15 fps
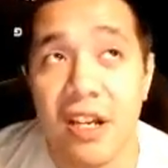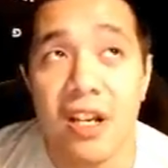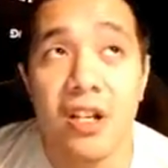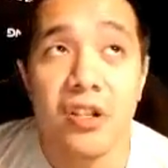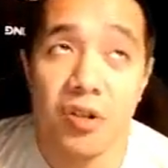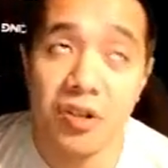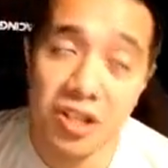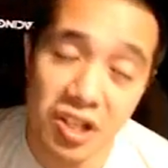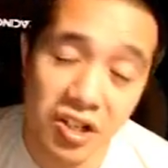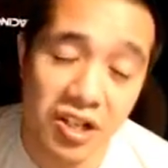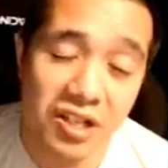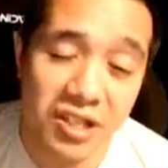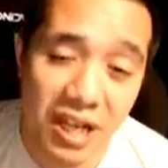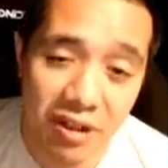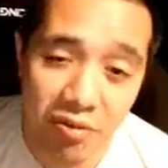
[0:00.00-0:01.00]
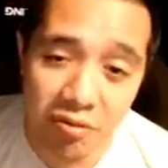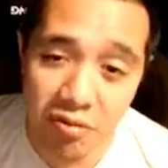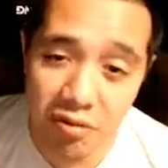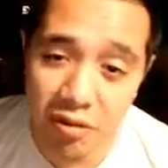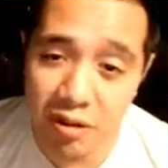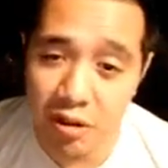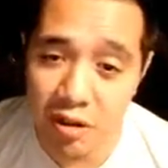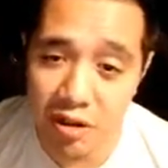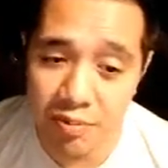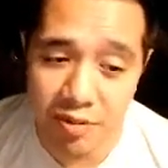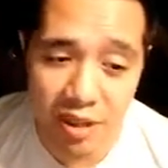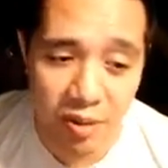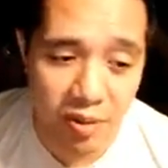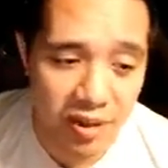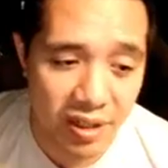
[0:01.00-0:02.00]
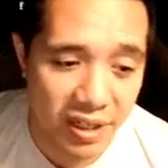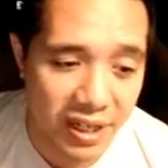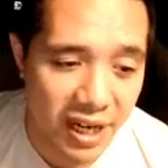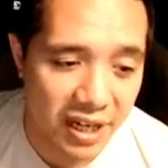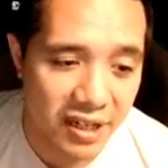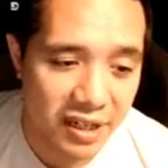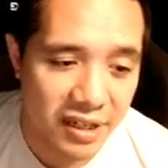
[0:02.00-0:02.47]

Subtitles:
so she's going to cycle through her turns pretty quickly to get it.